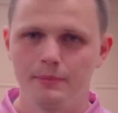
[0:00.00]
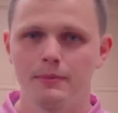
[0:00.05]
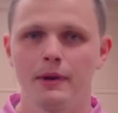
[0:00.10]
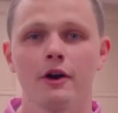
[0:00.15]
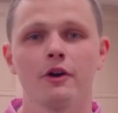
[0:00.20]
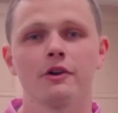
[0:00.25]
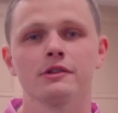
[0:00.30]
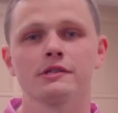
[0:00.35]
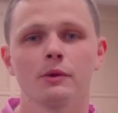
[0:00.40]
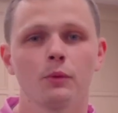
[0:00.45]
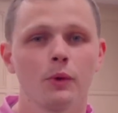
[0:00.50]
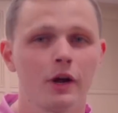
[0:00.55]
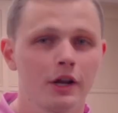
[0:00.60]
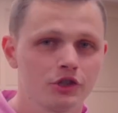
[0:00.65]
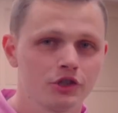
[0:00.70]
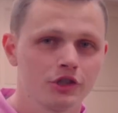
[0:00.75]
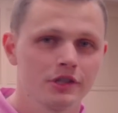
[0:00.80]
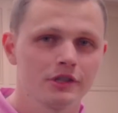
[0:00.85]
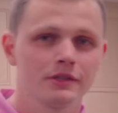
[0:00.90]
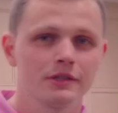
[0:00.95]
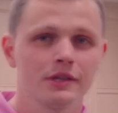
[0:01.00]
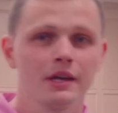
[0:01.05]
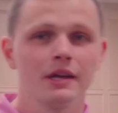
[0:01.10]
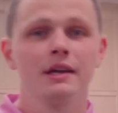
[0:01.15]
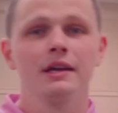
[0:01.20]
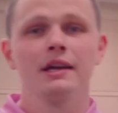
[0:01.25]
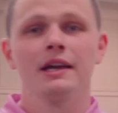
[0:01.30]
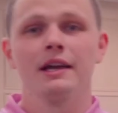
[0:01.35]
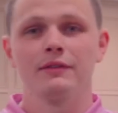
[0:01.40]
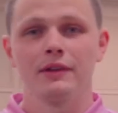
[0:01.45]
parents that watch this,
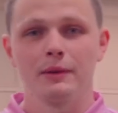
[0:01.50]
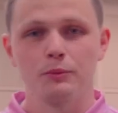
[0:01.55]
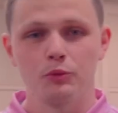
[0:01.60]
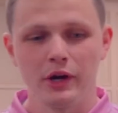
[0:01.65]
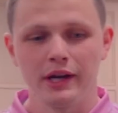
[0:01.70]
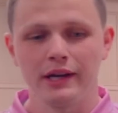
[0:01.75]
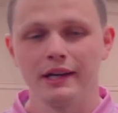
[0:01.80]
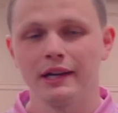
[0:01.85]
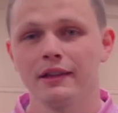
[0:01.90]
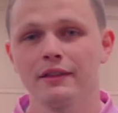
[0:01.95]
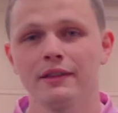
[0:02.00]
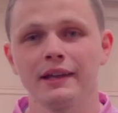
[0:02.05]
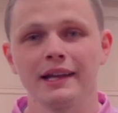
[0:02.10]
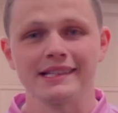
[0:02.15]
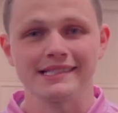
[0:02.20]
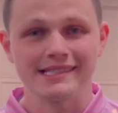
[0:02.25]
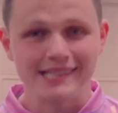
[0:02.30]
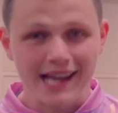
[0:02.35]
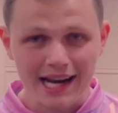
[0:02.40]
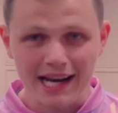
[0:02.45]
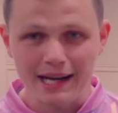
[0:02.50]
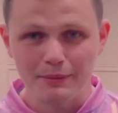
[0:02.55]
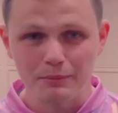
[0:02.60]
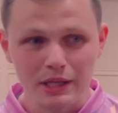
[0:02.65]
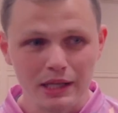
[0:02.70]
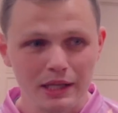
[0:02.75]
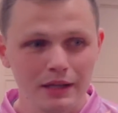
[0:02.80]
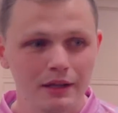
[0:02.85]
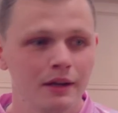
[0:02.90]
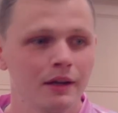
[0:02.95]
if they break anything, it's not on
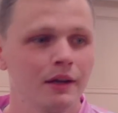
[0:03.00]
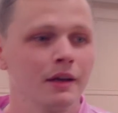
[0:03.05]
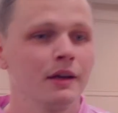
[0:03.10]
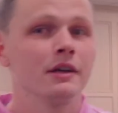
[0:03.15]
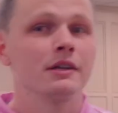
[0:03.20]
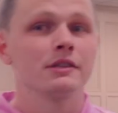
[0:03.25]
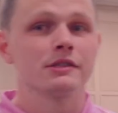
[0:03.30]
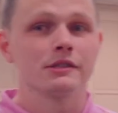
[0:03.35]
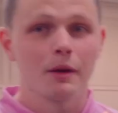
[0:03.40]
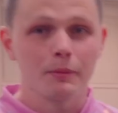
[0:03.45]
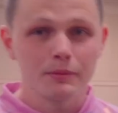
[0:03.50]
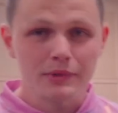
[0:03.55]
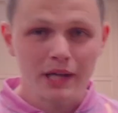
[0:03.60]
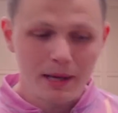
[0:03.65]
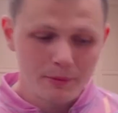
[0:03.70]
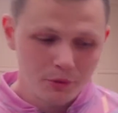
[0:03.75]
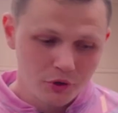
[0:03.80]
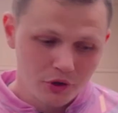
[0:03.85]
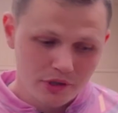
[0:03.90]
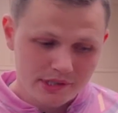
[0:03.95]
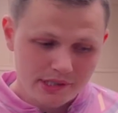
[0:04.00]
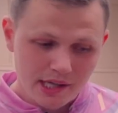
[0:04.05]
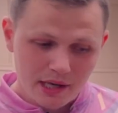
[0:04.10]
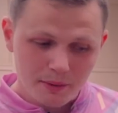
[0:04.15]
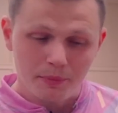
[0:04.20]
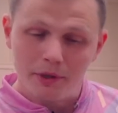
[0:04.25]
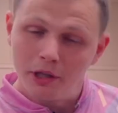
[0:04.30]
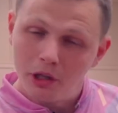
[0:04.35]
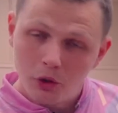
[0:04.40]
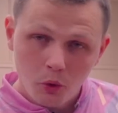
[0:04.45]
me. Sometimes you can set a
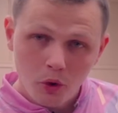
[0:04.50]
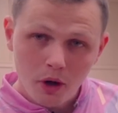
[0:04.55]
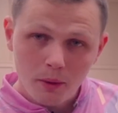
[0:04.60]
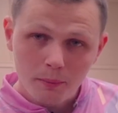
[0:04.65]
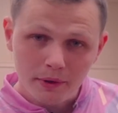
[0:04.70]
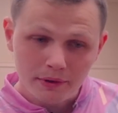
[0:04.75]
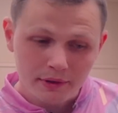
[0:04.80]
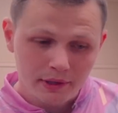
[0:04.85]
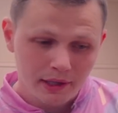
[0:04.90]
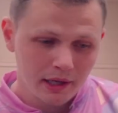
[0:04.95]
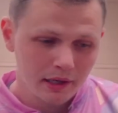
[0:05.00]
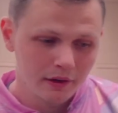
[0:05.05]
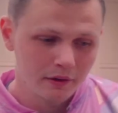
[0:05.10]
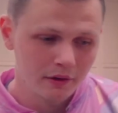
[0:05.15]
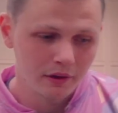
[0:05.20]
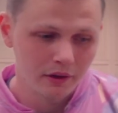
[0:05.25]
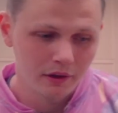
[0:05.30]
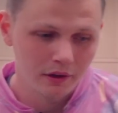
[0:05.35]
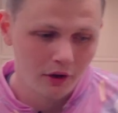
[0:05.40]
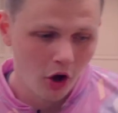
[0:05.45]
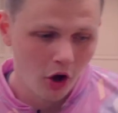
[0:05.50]
pillow up at the end of the